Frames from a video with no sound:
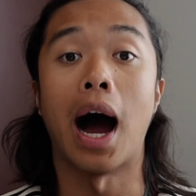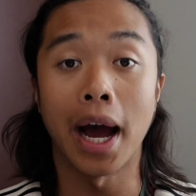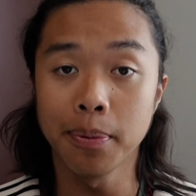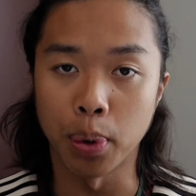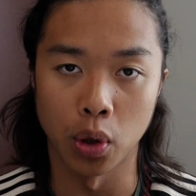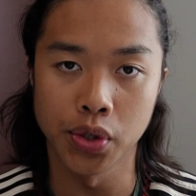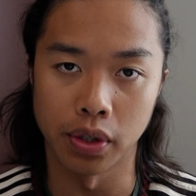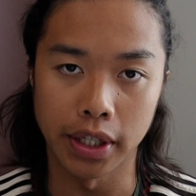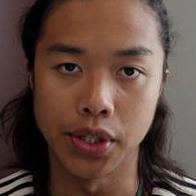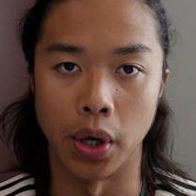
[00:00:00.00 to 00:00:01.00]
I
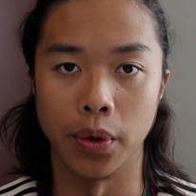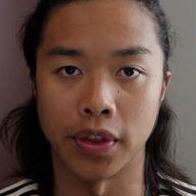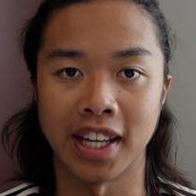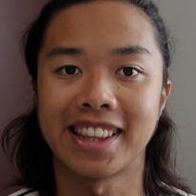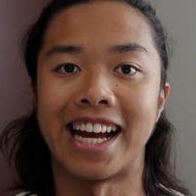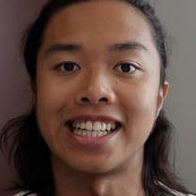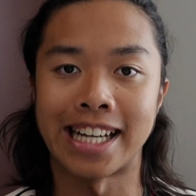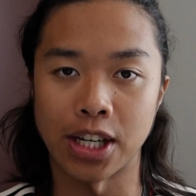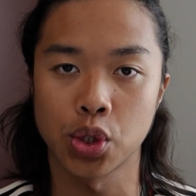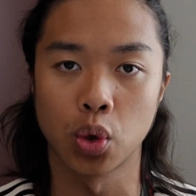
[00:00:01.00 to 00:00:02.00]
personally don't think that
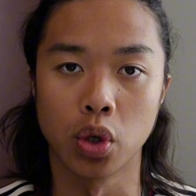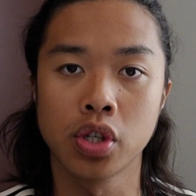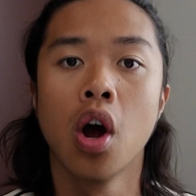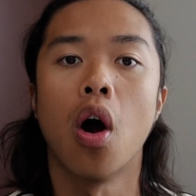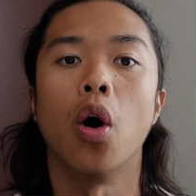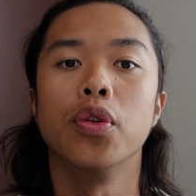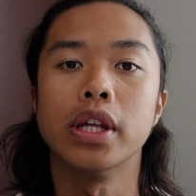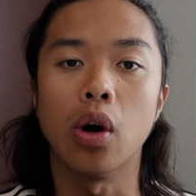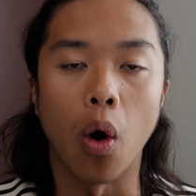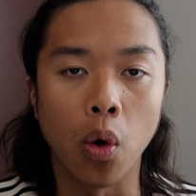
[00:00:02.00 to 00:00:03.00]
test scores are
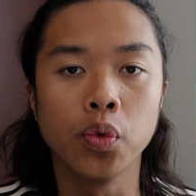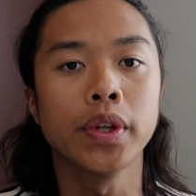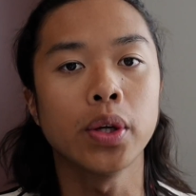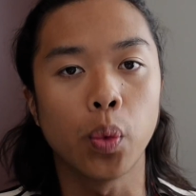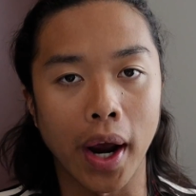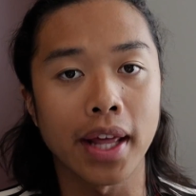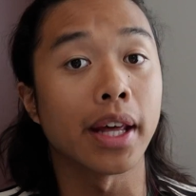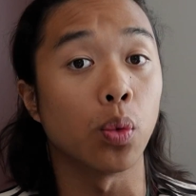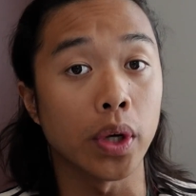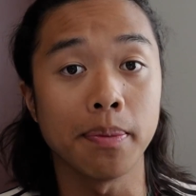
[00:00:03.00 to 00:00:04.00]
the only way
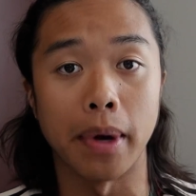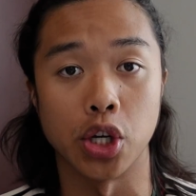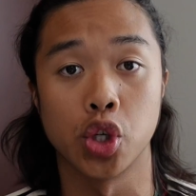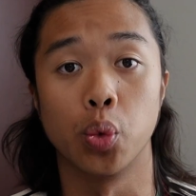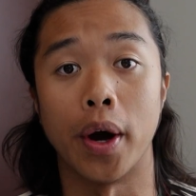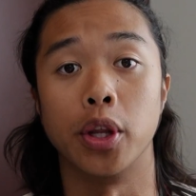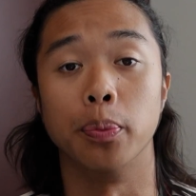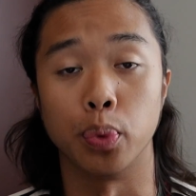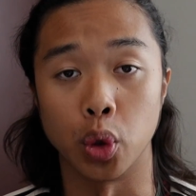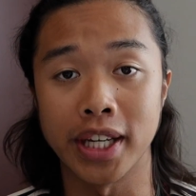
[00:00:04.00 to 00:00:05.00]
that we measure whether
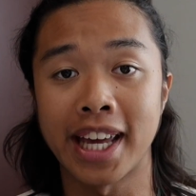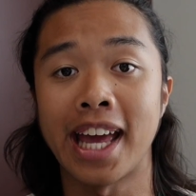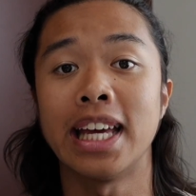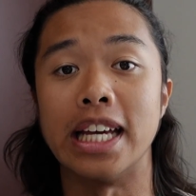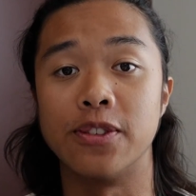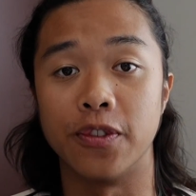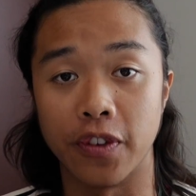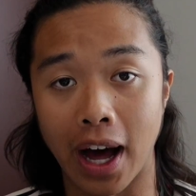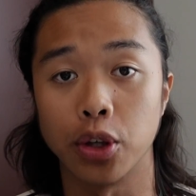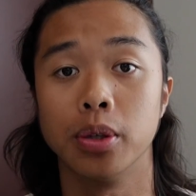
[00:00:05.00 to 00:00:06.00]
pre-K is
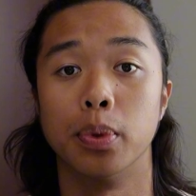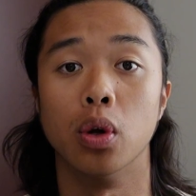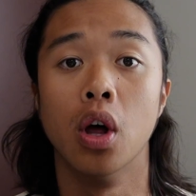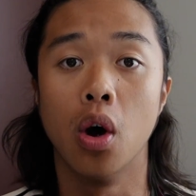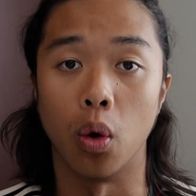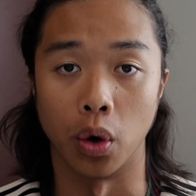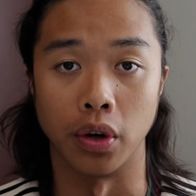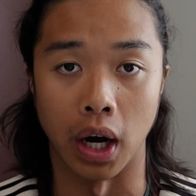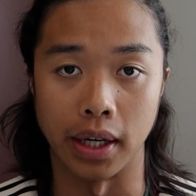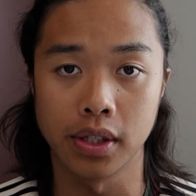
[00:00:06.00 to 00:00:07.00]
valuable or
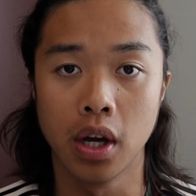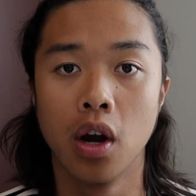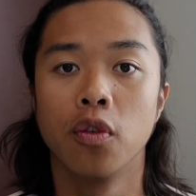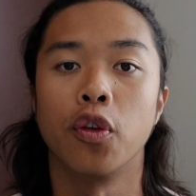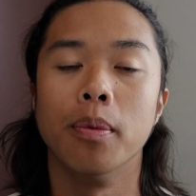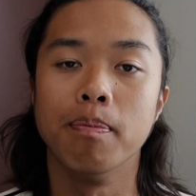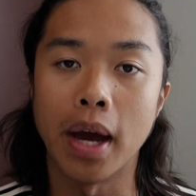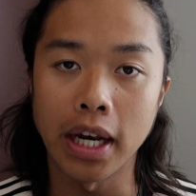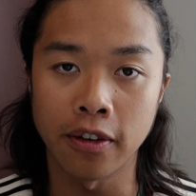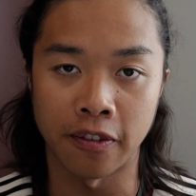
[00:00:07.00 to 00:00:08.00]
not. For
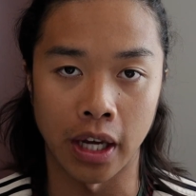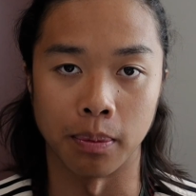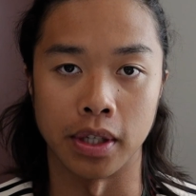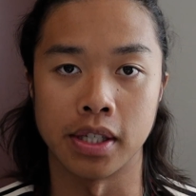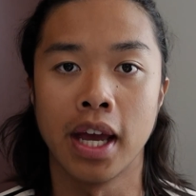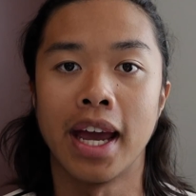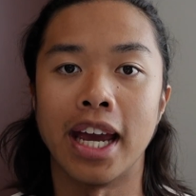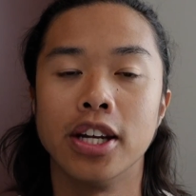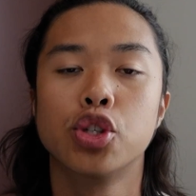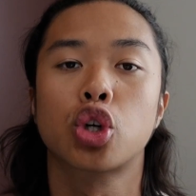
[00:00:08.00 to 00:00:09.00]
many families,
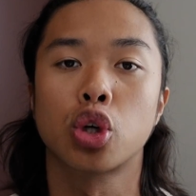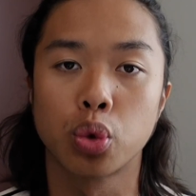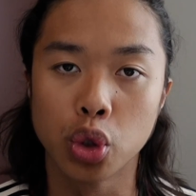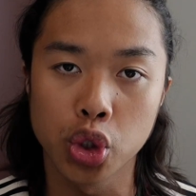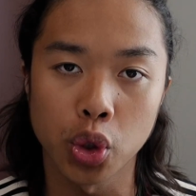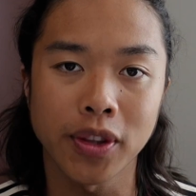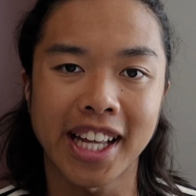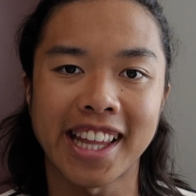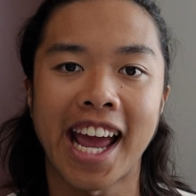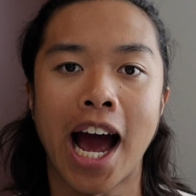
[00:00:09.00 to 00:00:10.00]
it is crucial
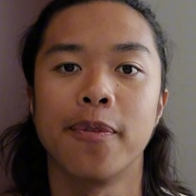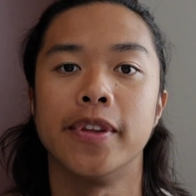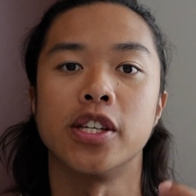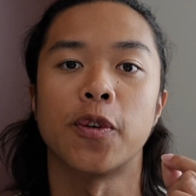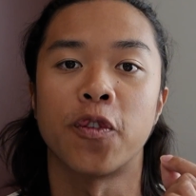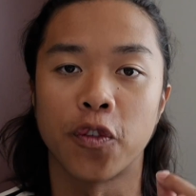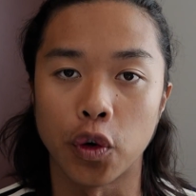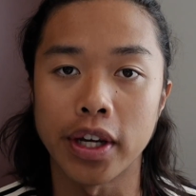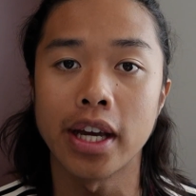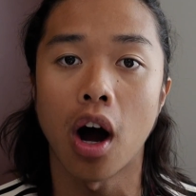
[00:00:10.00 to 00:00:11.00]
that they have this
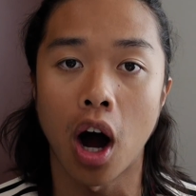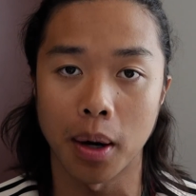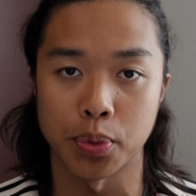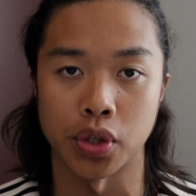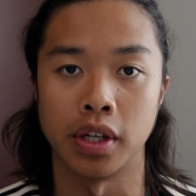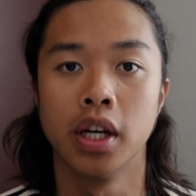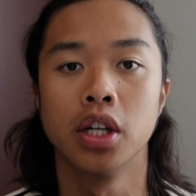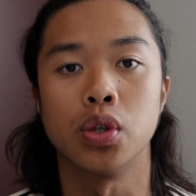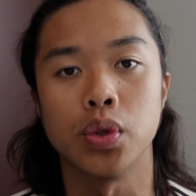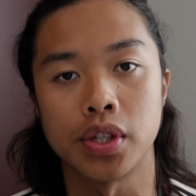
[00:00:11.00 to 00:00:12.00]
free option
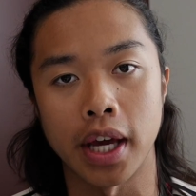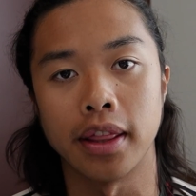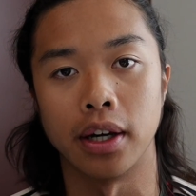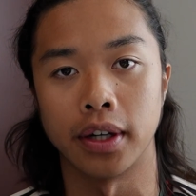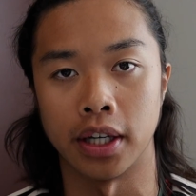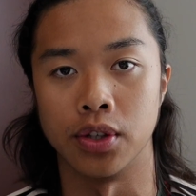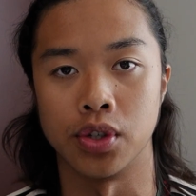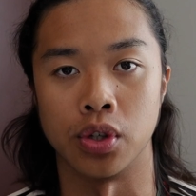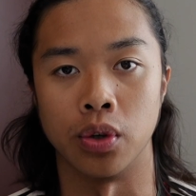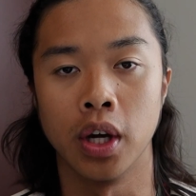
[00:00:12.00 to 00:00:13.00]
to send their kids
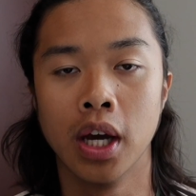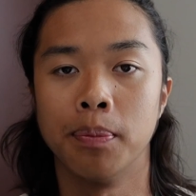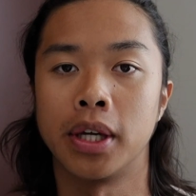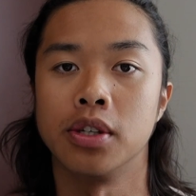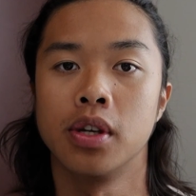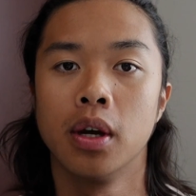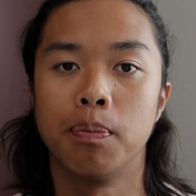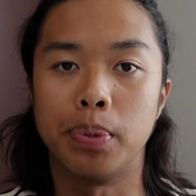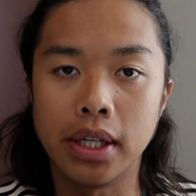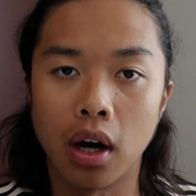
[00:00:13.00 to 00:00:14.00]
to, because
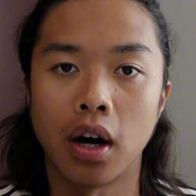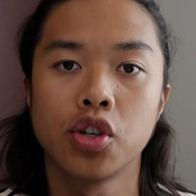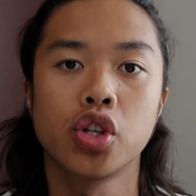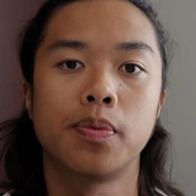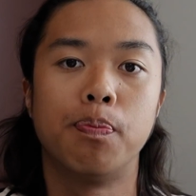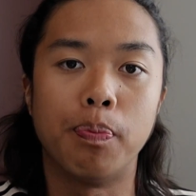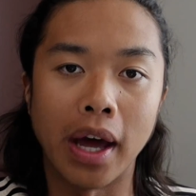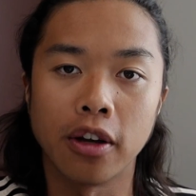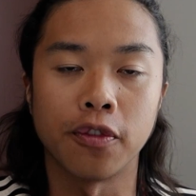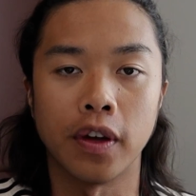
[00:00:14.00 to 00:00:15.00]
beyond just
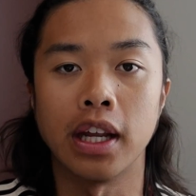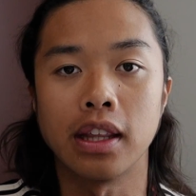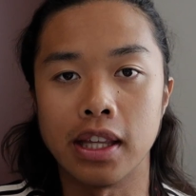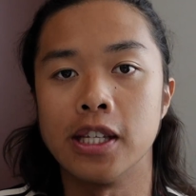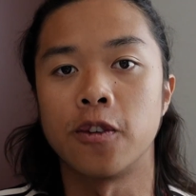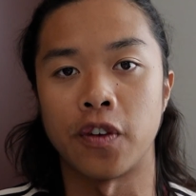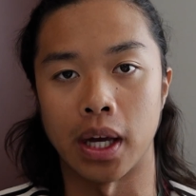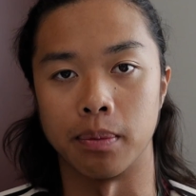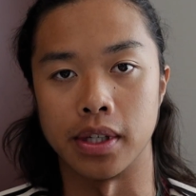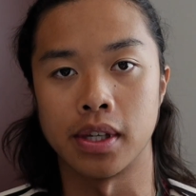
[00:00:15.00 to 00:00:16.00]
benefiting these
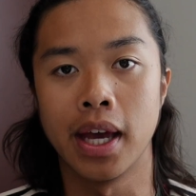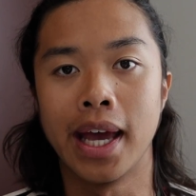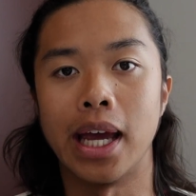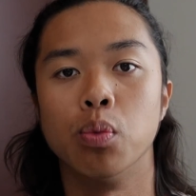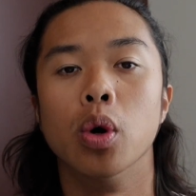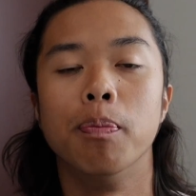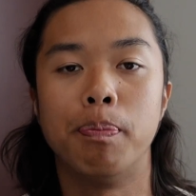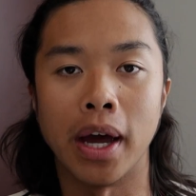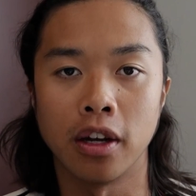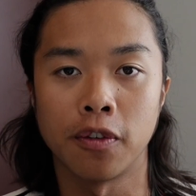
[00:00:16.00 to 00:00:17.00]
families, it will
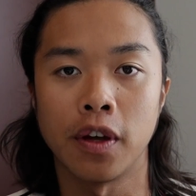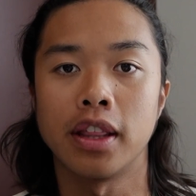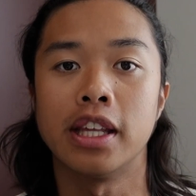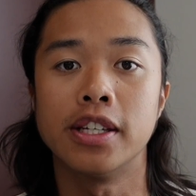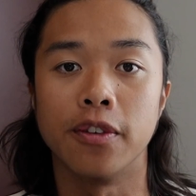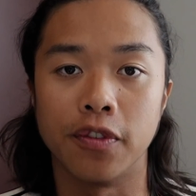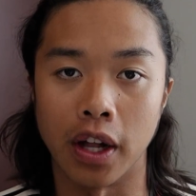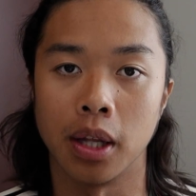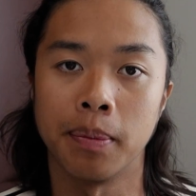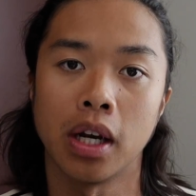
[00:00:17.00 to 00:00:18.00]
benefit the
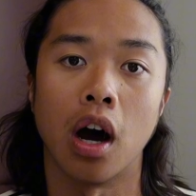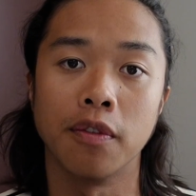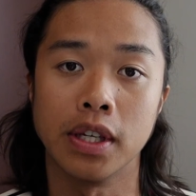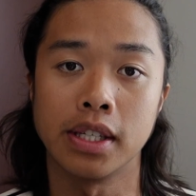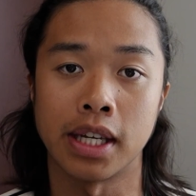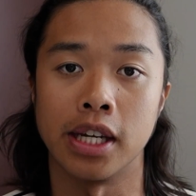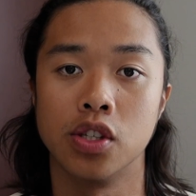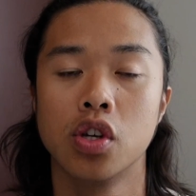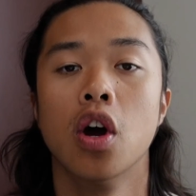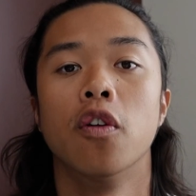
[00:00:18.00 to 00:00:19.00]
development of these
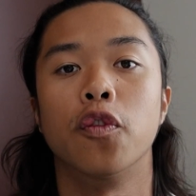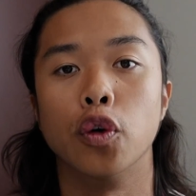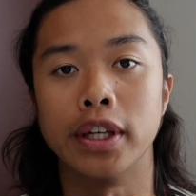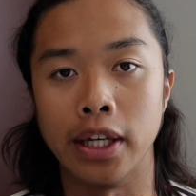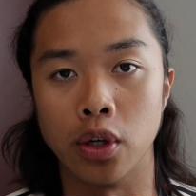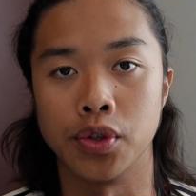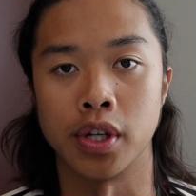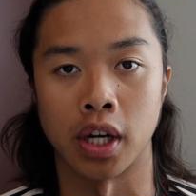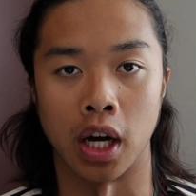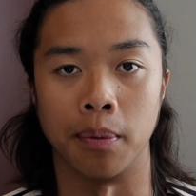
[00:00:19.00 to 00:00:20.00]
kids for years
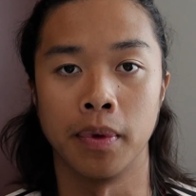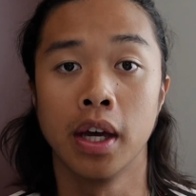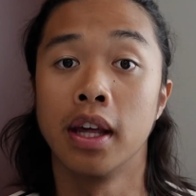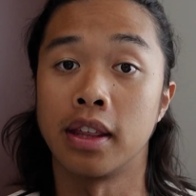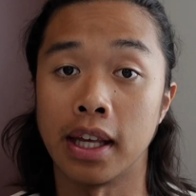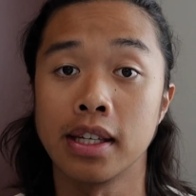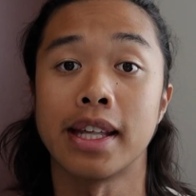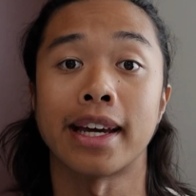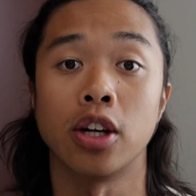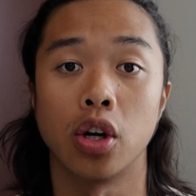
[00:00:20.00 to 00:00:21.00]
to come. Things
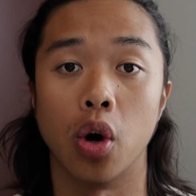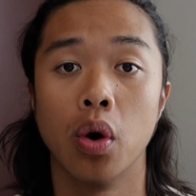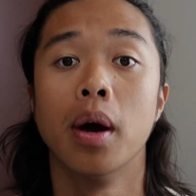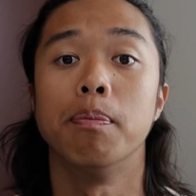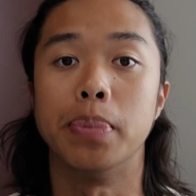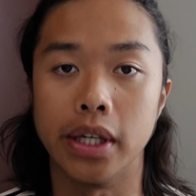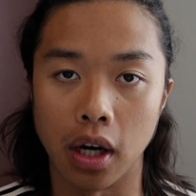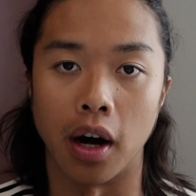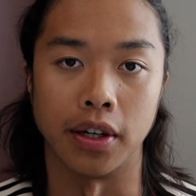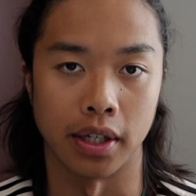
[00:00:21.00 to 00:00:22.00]
that can go
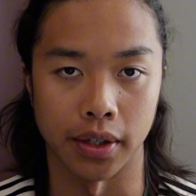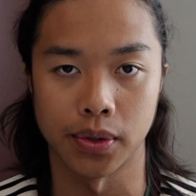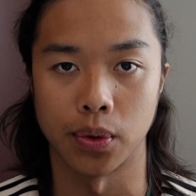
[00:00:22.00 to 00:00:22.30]
beyond test